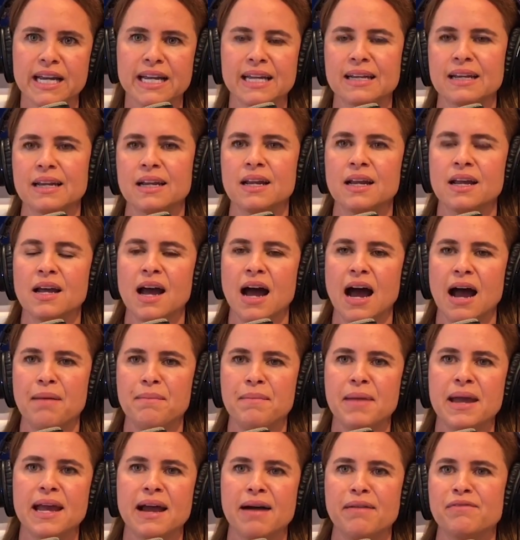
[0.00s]
And
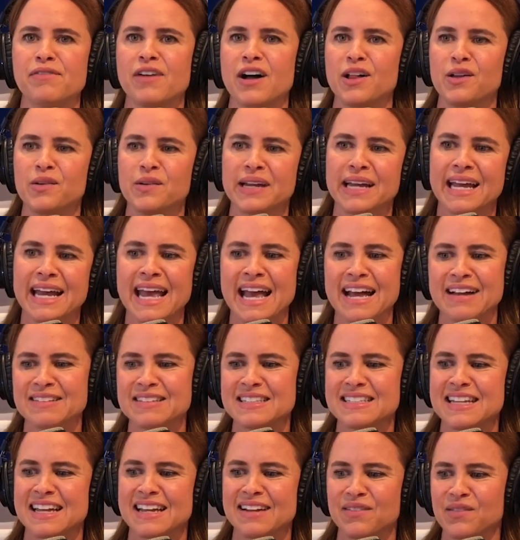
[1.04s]
I'm following
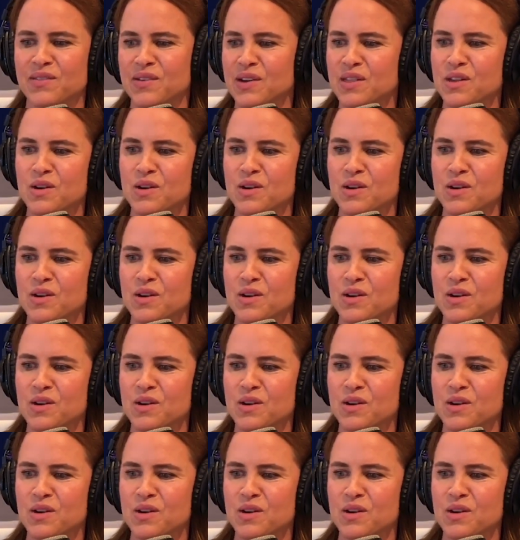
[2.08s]
accounts where